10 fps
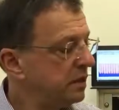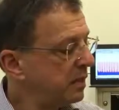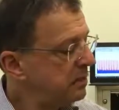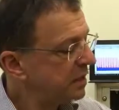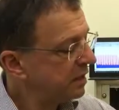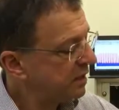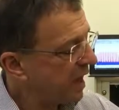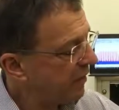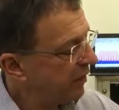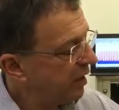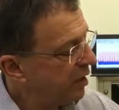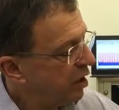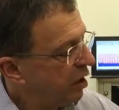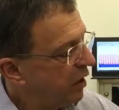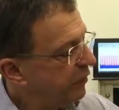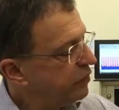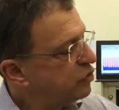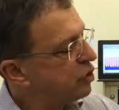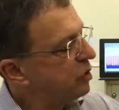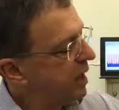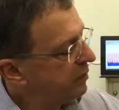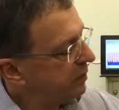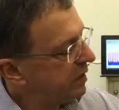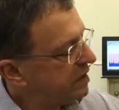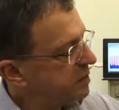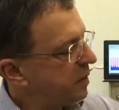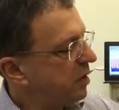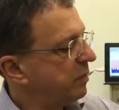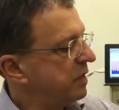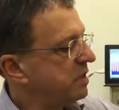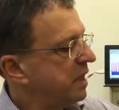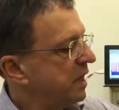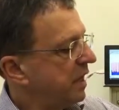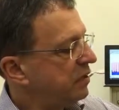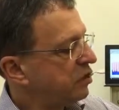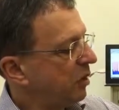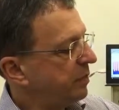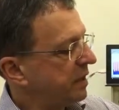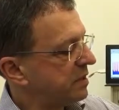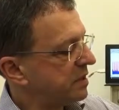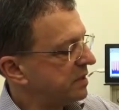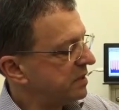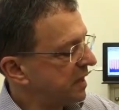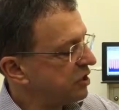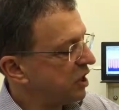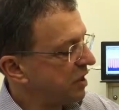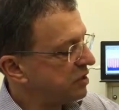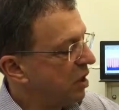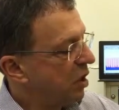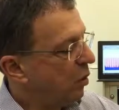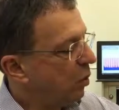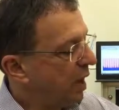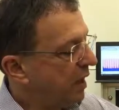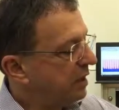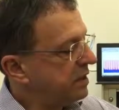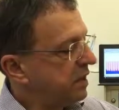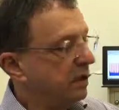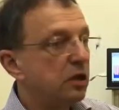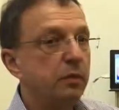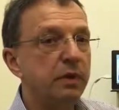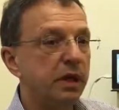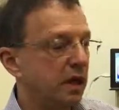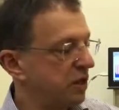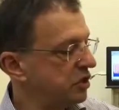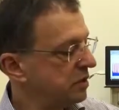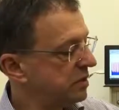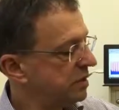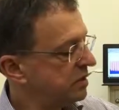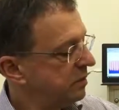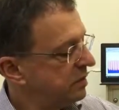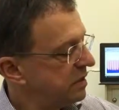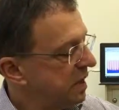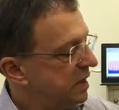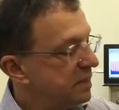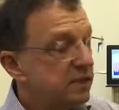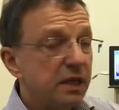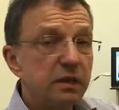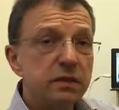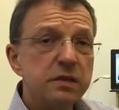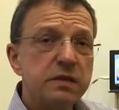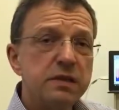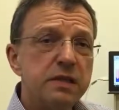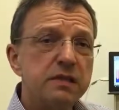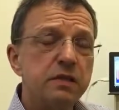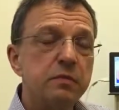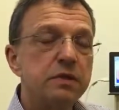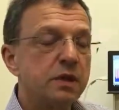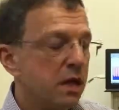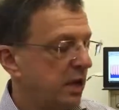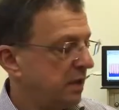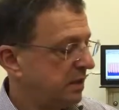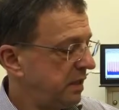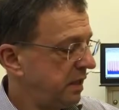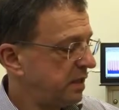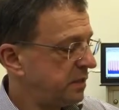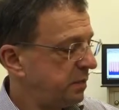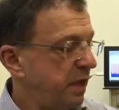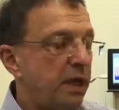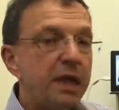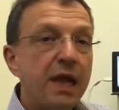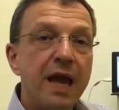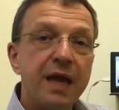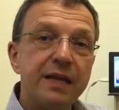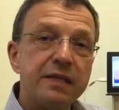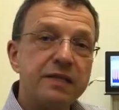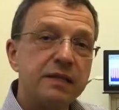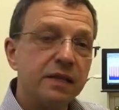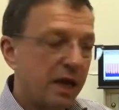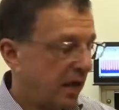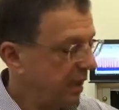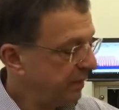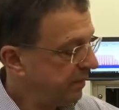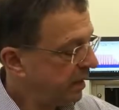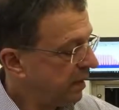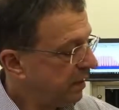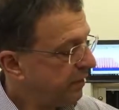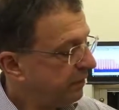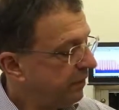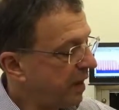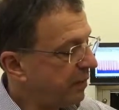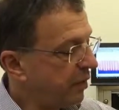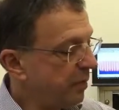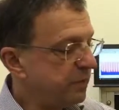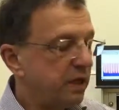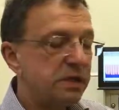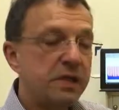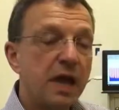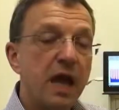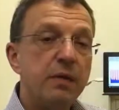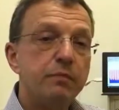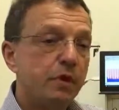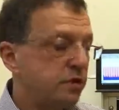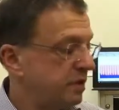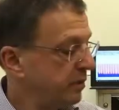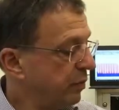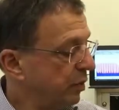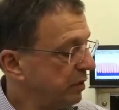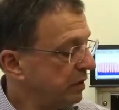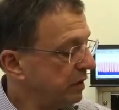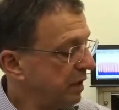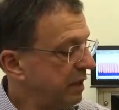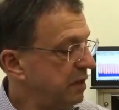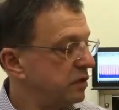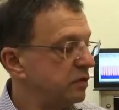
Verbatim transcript: TIMS can cover over two hundred experiments in topics such as wireless and communication systems, signals and systems, D S P and S D R, fiber optics, and most importantly,